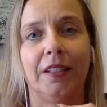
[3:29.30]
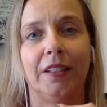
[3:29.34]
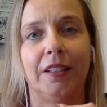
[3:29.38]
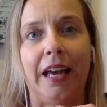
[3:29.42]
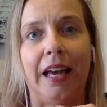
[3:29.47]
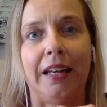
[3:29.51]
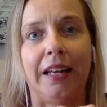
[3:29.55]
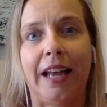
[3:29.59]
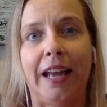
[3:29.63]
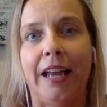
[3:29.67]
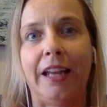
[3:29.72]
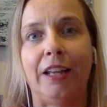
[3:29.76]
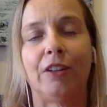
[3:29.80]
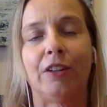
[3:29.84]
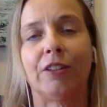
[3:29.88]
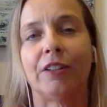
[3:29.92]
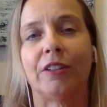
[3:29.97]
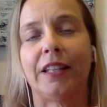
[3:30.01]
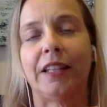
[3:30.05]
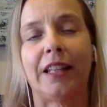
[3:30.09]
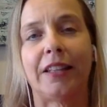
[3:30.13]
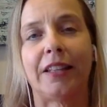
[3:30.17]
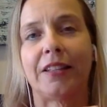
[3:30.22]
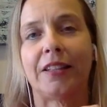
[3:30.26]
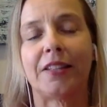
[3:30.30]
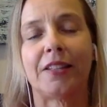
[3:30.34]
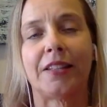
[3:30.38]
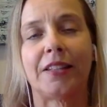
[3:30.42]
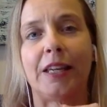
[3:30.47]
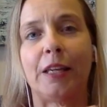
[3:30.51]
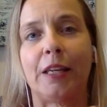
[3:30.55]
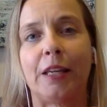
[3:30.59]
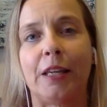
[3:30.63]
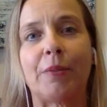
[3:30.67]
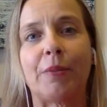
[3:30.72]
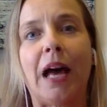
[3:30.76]
and angry that this
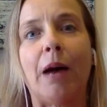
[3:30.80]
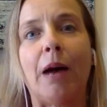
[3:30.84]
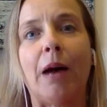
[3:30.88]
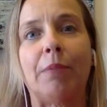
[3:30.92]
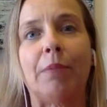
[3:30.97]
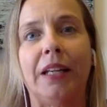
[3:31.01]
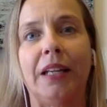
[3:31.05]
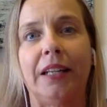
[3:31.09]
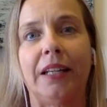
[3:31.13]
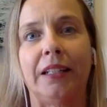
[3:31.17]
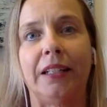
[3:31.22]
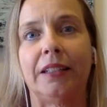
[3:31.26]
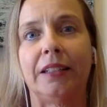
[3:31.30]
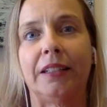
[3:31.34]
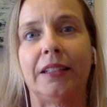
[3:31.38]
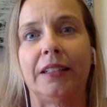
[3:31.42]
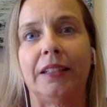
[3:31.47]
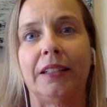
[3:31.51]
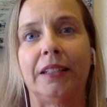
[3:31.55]
keeps happening